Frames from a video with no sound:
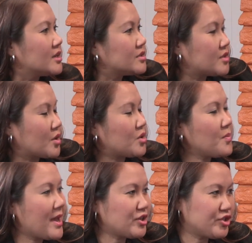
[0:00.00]
So you
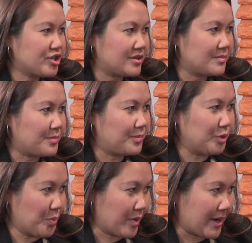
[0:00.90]
mentioned
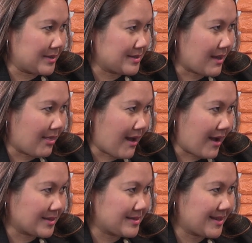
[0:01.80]
blueprint a
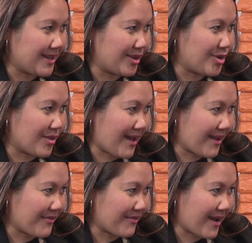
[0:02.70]
lot in your
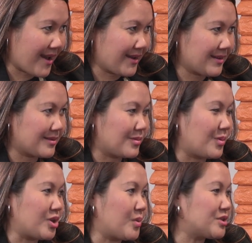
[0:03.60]
life, right?
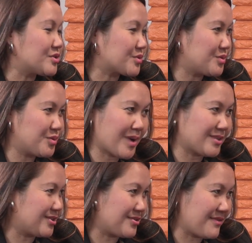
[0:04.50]
When you went to school, you
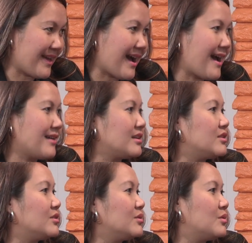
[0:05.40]
had to learn that.
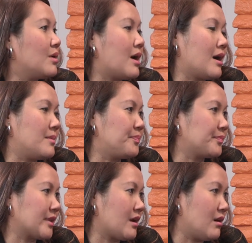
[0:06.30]
You
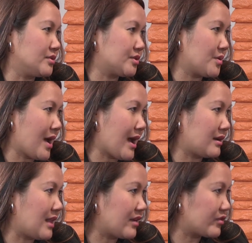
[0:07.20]
also
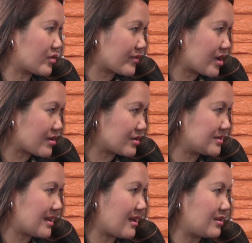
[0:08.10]
had a lot of
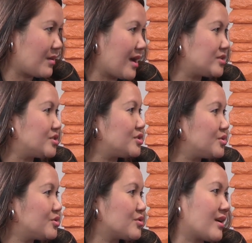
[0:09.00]
careers, and you had to
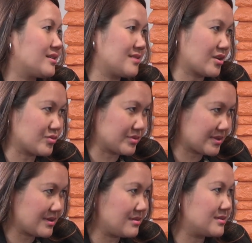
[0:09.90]
use your architectural
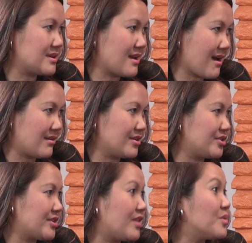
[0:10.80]
skills and
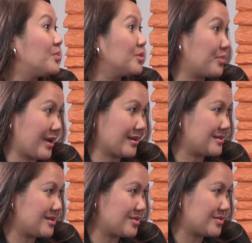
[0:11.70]
knowledge, and the blueprint
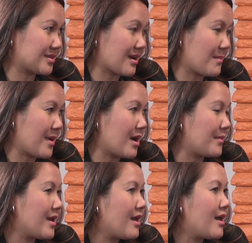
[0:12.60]
continues to come up.